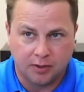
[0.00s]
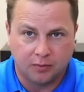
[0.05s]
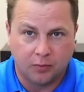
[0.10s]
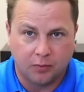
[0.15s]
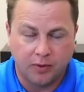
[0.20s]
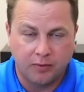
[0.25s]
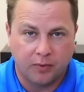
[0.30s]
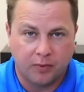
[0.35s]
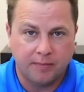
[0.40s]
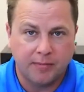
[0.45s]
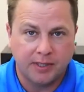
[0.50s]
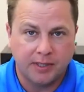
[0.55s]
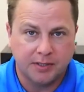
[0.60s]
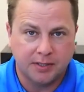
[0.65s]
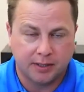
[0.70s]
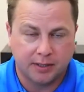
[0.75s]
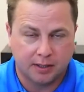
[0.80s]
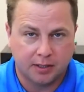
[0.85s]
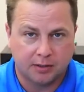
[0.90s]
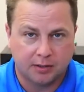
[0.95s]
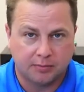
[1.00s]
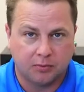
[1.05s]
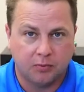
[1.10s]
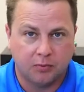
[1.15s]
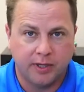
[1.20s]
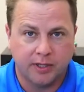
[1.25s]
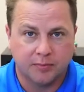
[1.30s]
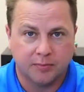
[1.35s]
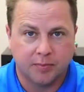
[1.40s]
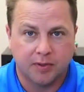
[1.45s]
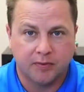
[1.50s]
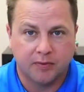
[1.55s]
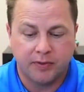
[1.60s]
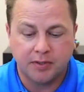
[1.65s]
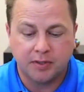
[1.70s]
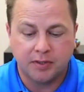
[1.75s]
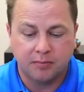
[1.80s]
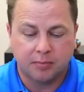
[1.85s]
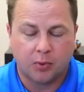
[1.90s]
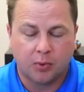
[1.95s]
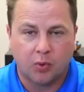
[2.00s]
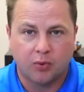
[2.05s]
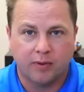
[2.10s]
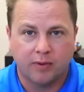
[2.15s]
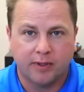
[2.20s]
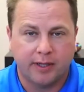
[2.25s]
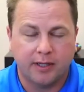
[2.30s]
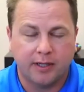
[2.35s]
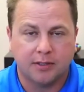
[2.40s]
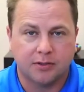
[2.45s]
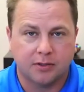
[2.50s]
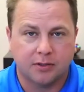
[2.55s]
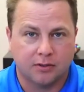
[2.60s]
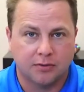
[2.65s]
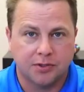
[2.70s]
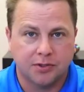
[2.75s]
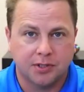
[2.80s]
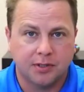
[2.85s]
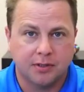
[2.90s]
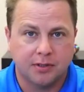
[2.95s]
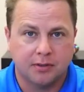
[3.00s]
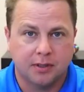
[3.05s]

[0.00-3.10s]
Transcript: We, we may take a couple of weeks, but if it's important and it's urgent,